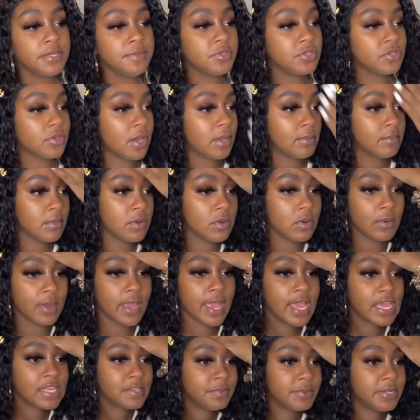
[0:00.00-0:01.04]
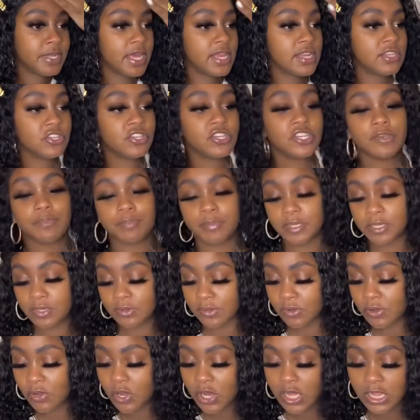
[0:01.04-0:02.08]
So I'm doing expedited shipping
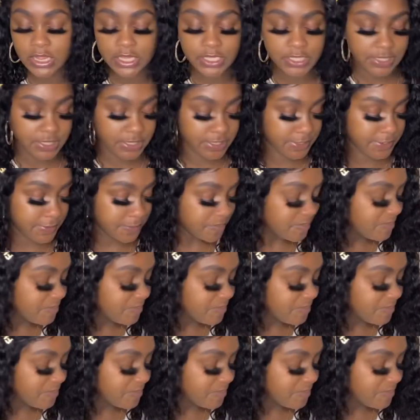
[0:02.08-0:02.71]
on all these.